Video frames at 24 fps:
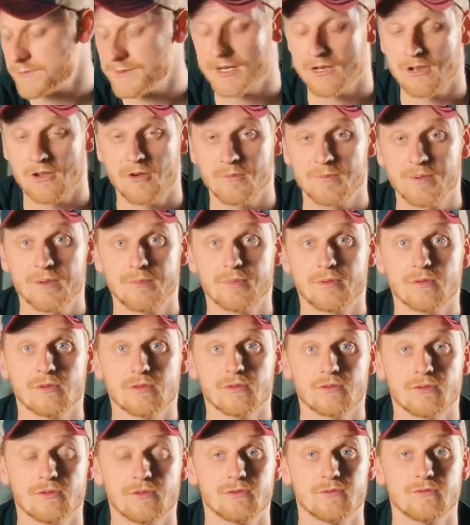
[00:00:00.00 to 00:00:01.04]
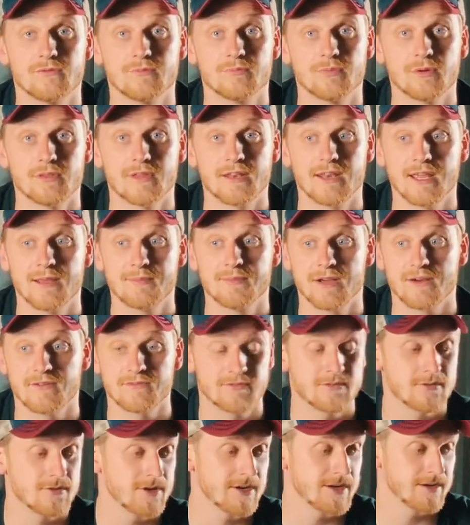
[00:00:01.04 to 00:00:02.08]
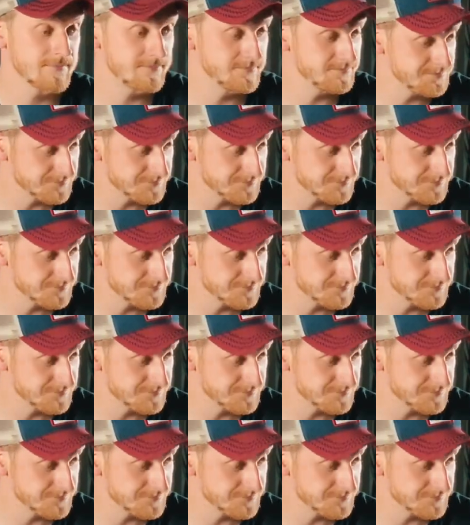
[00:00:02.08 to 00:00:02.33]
been a lot of people who've put the name down for it.